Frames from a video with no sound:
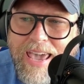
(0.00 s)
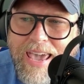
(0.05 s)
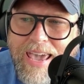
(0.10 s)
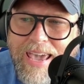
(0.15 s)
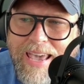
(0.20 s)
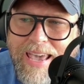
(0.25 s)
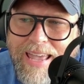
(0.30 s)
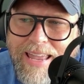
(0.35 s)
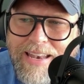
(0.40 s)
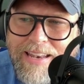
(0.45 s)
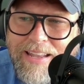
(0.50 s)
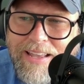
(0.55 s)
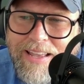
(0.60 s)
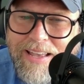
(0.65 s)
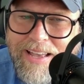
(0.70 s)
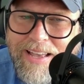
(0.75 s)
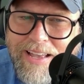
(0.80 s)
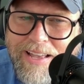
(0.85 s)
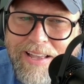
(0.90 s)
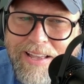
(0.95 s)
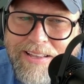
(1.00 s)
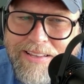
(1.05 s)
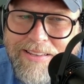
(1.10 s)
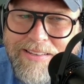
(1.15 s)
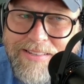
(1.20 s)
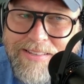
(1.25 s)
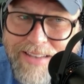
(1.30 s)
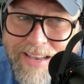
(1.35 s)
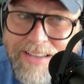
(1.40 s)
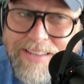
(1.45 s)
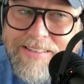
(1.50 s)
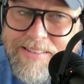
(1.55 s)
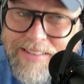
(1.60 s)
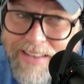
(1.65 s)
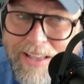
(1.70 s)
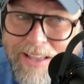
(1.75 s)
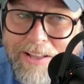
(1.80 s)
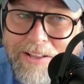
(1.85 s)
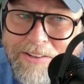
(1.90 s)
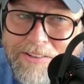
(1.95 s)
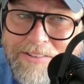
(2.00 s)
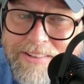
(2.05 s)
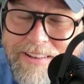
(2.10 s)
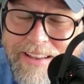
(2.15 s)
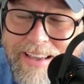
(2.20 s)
And sex sells,